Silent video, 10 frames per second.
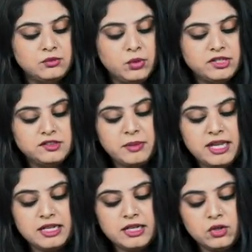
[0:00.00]
What is
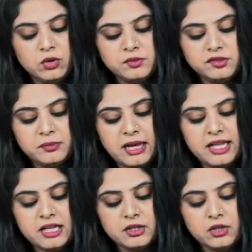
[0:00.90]
spike and dome?
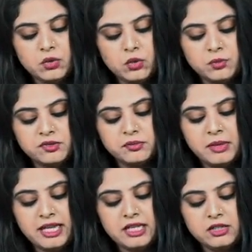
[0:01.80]
Spike, dome
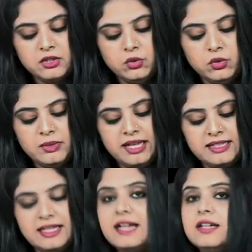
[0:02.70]

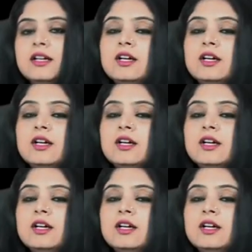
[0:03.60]
like that.